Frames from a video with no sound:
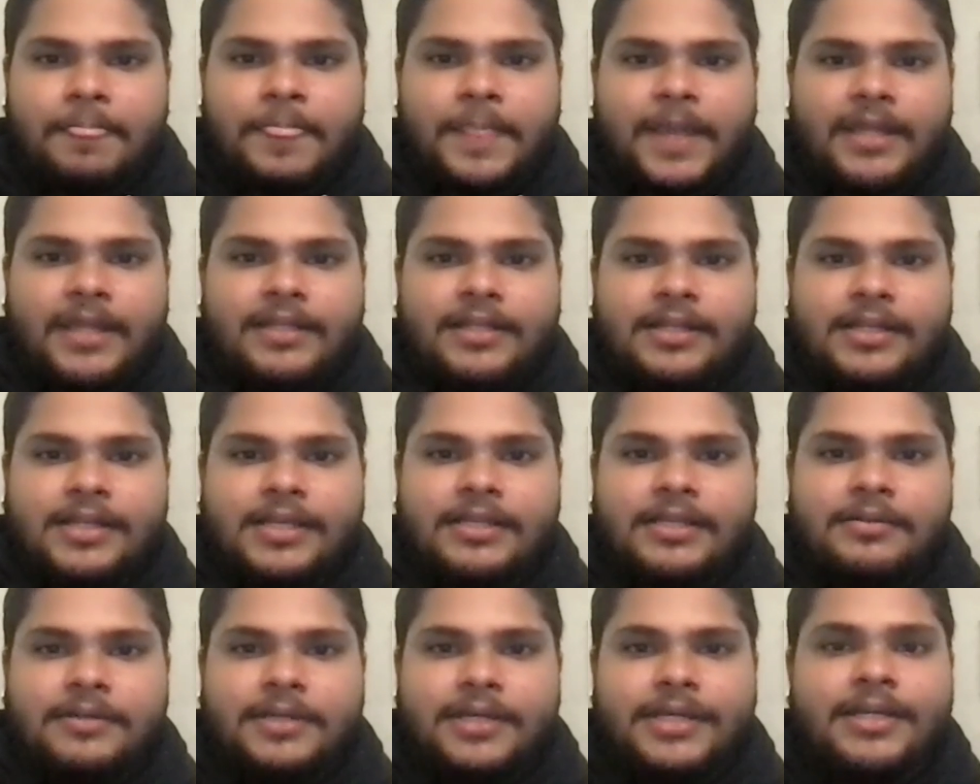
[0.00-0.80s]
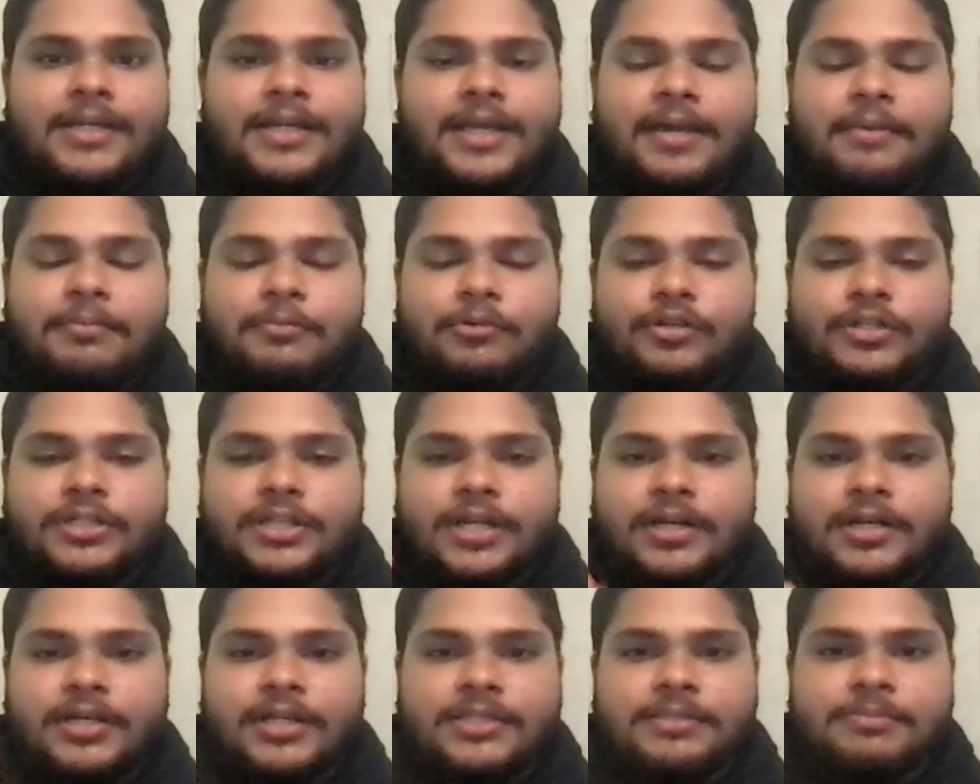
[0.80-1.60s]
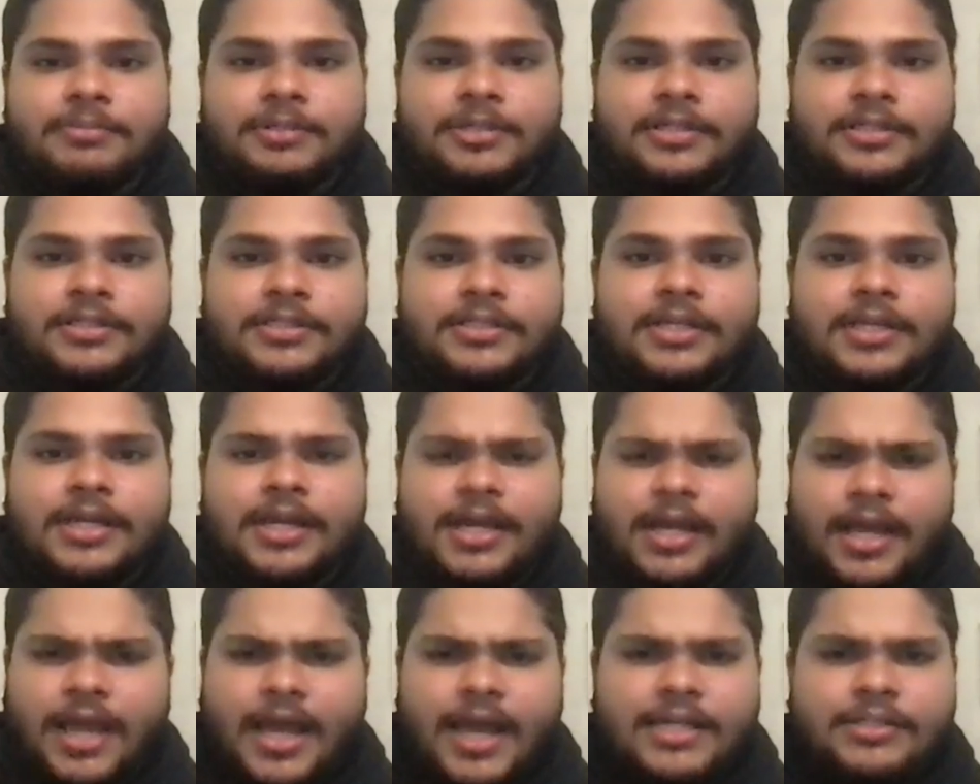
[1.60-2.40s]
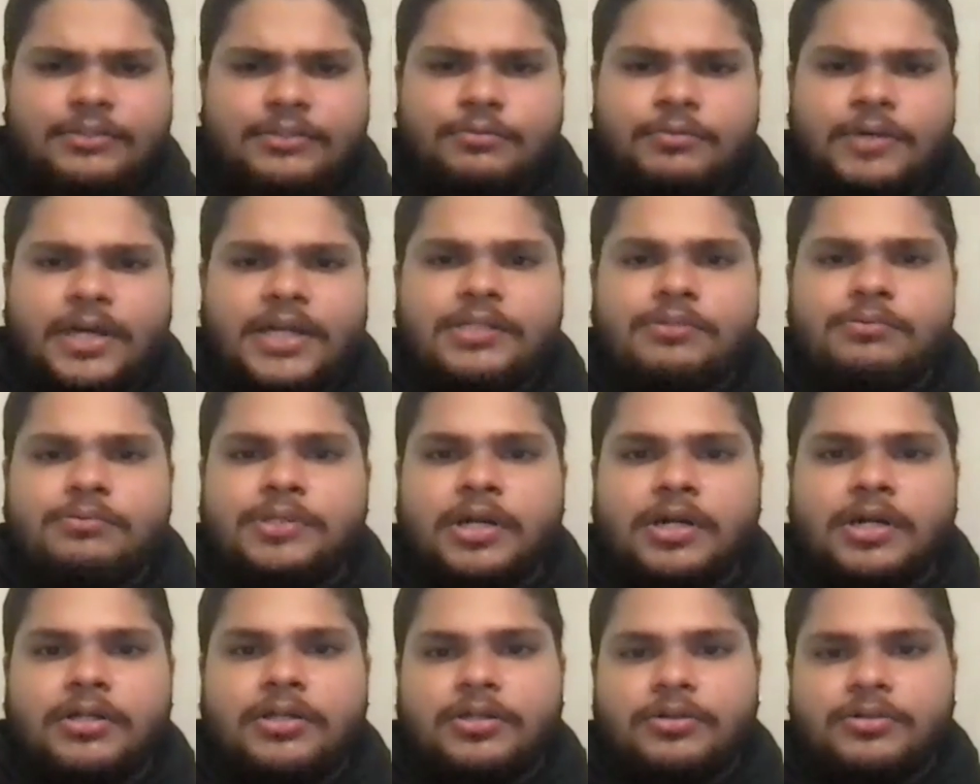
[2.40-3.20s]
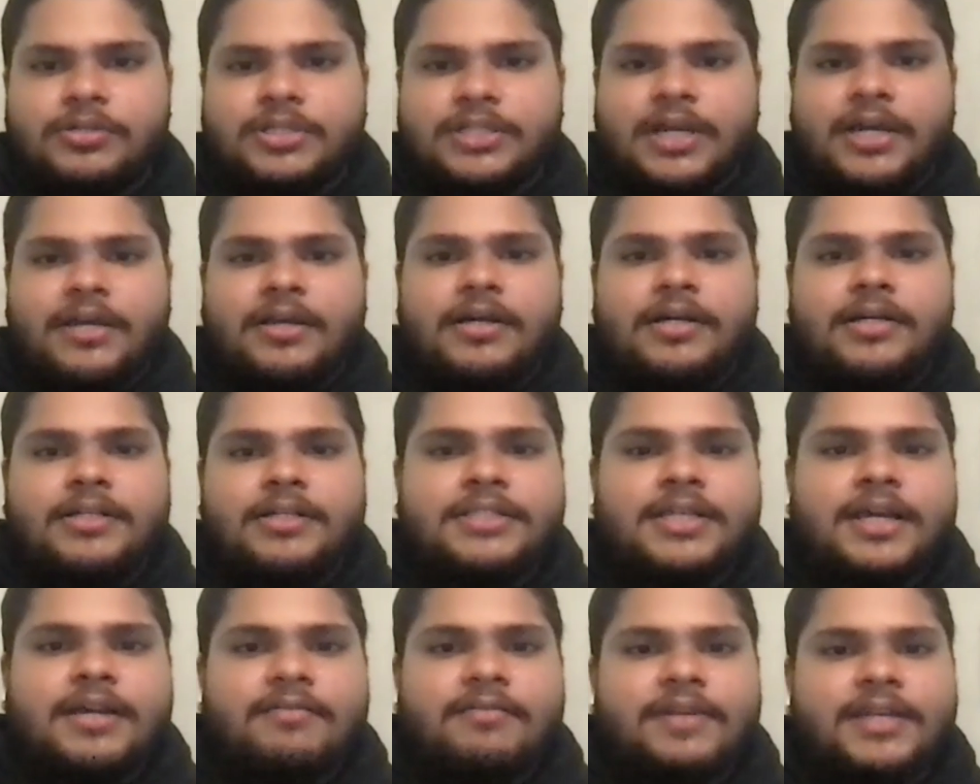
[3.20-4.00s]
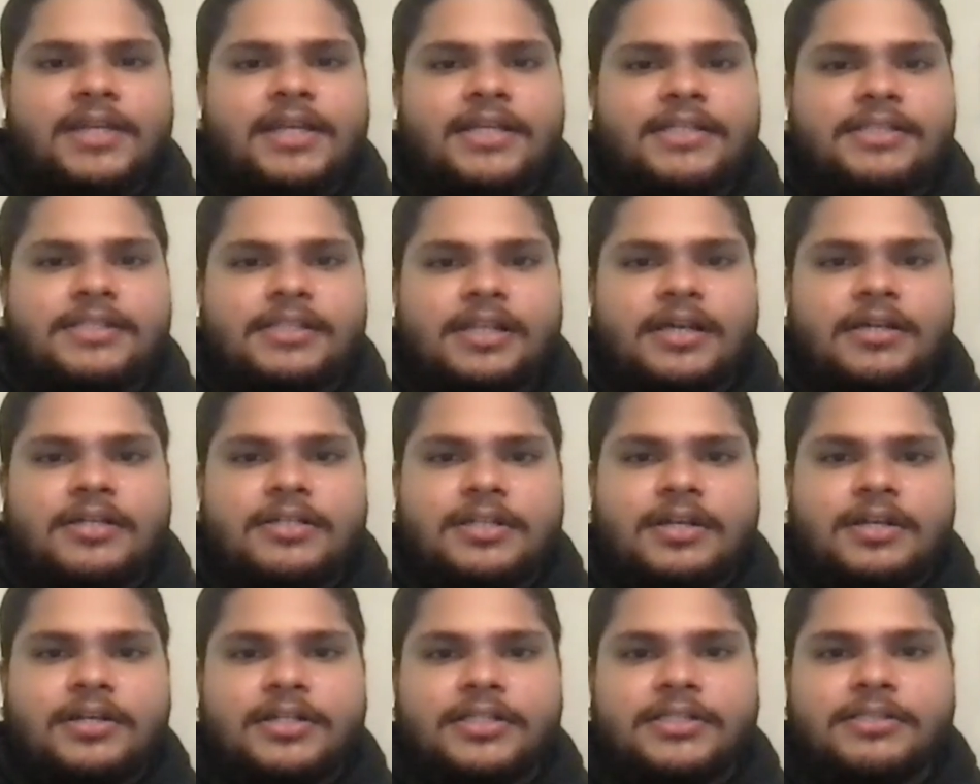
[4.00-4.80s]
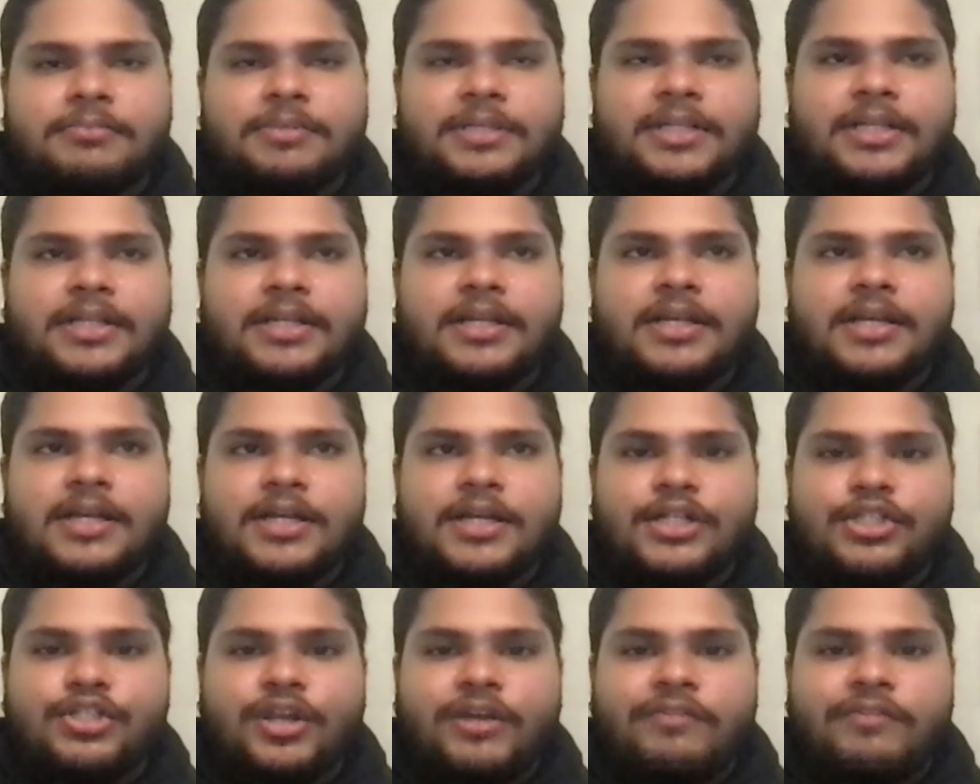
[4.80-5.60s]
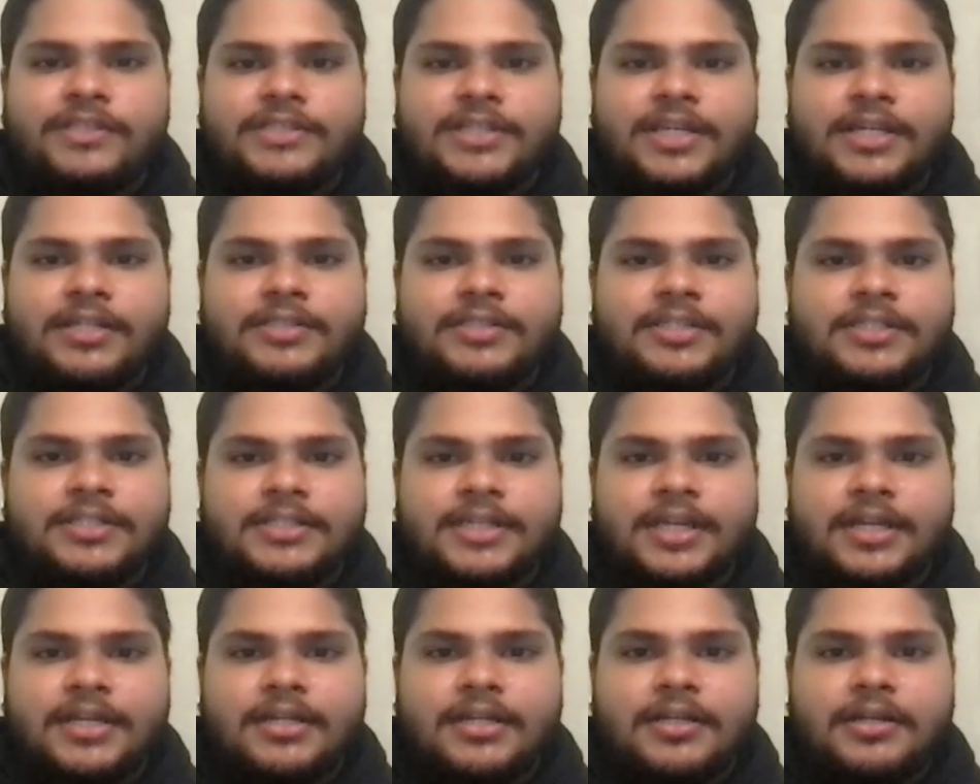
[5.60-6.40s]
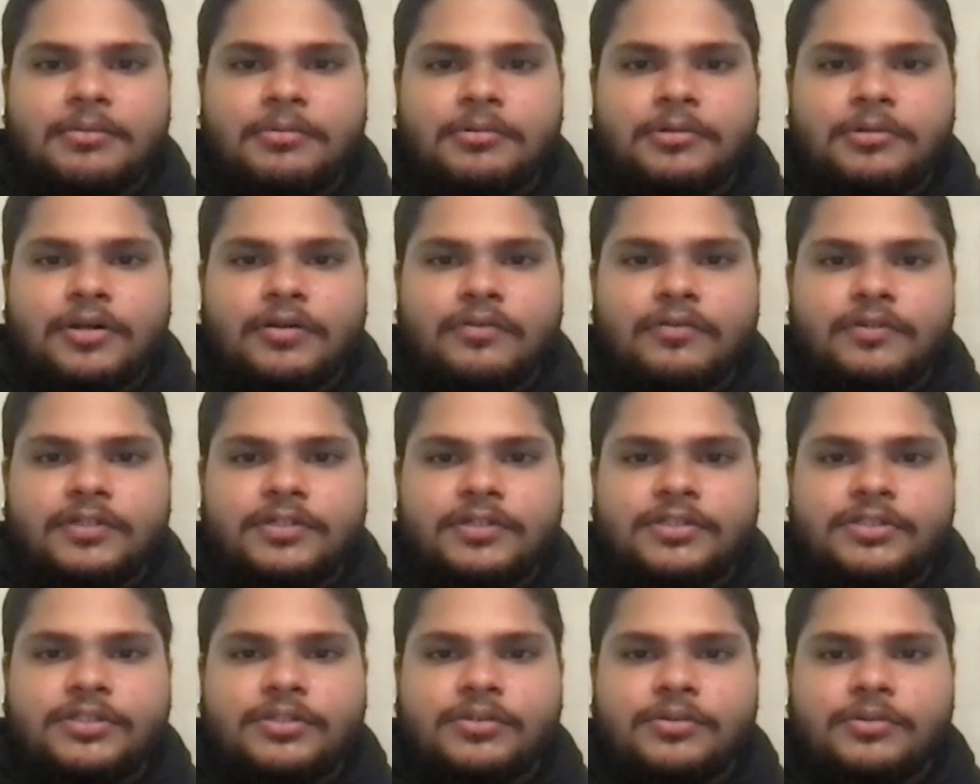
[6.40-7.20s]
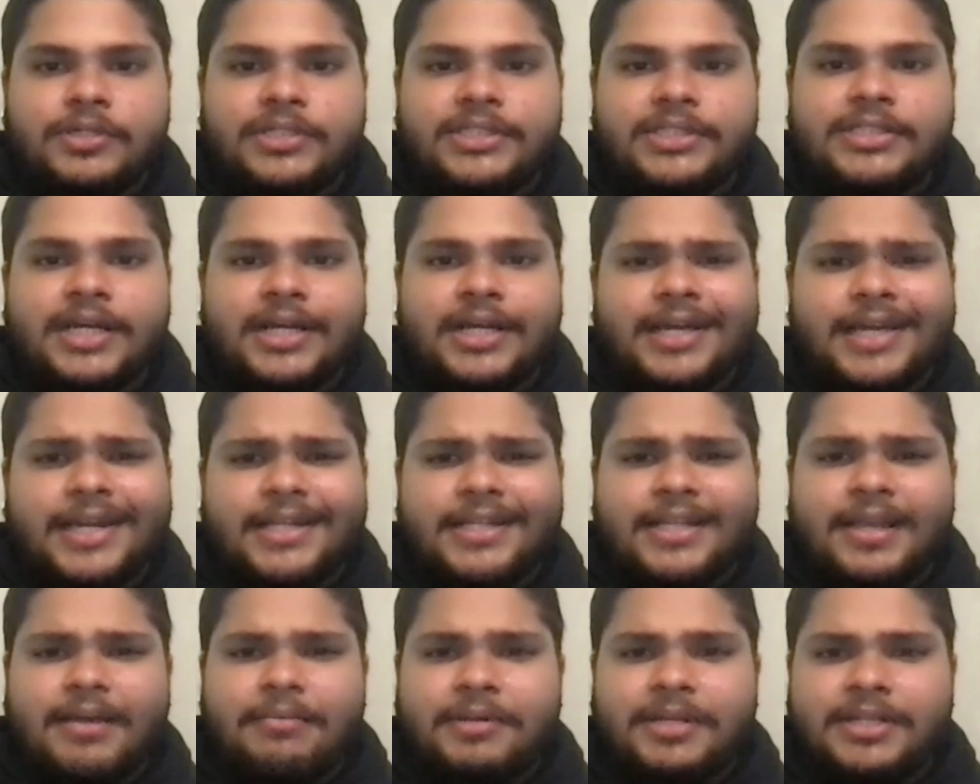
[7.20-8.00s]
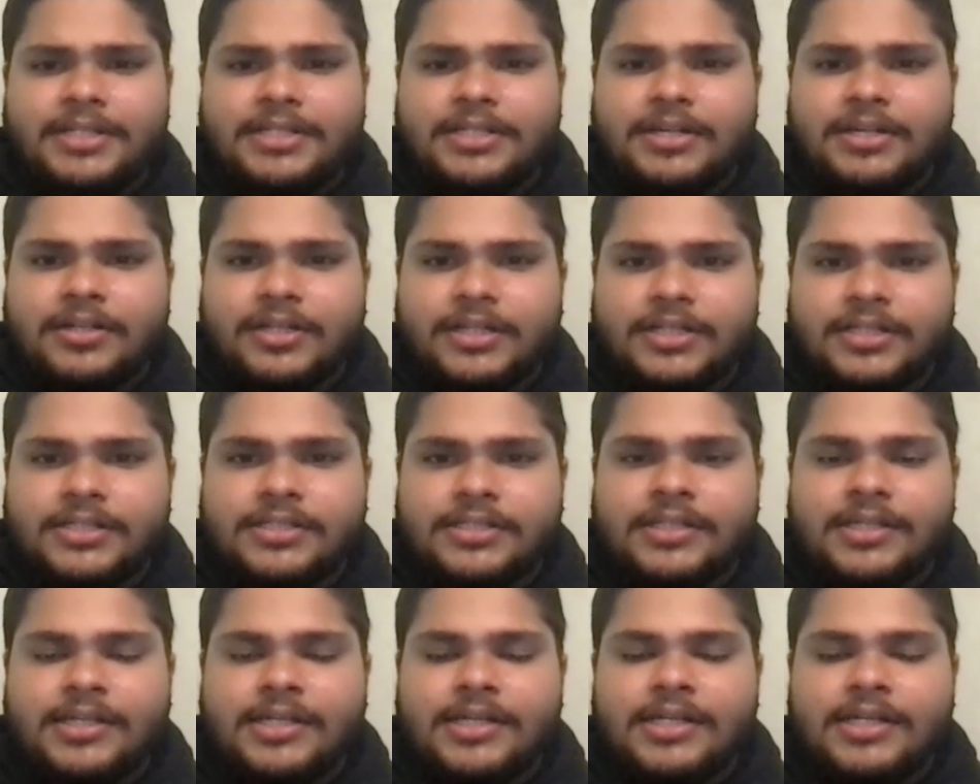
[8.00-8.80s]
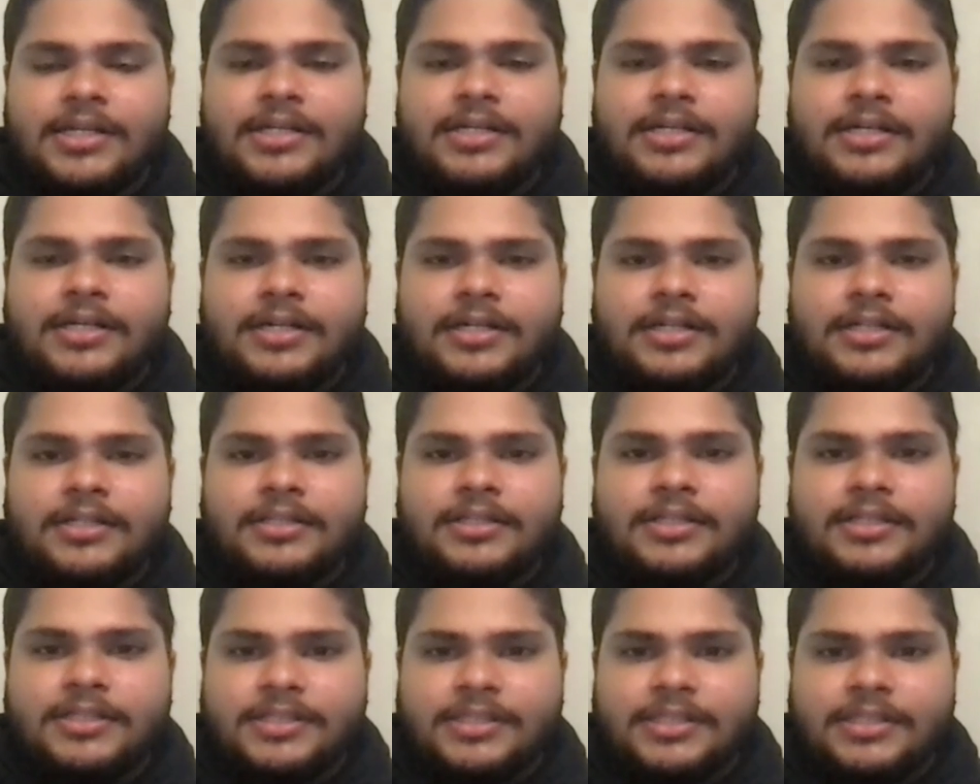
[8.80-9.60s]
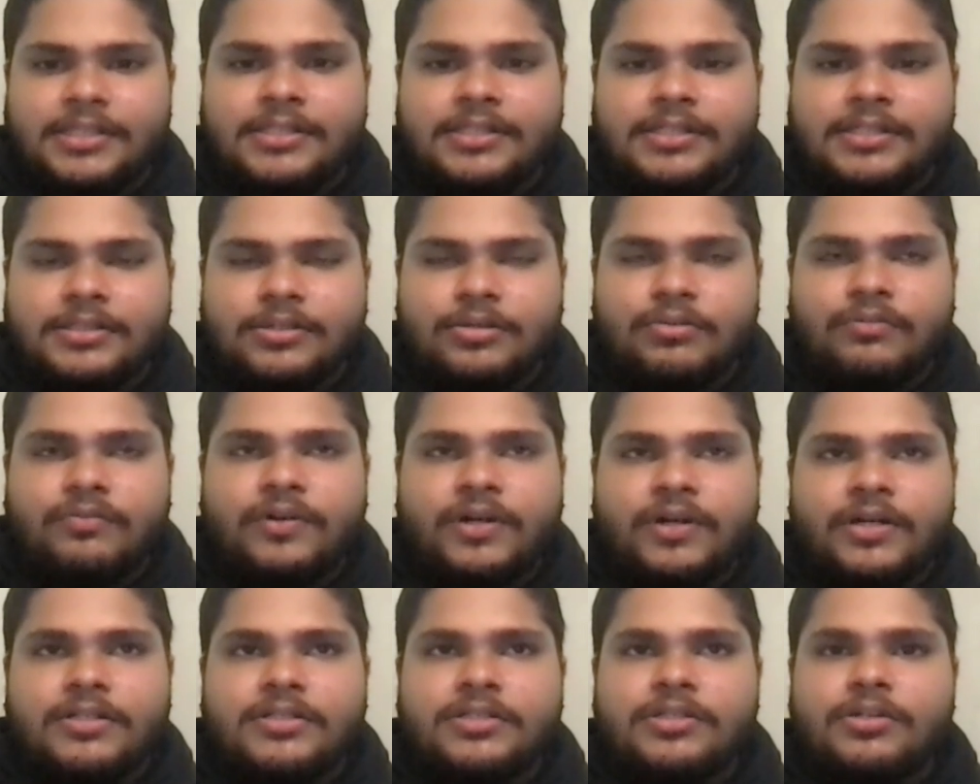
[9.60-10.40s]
and then he he get more targets because as as we all know, Ty, uh, Tyreek gets a lot of targets, but then Travis Kelce is getting double coverage, so he's not getting that many targets uh, this season so far.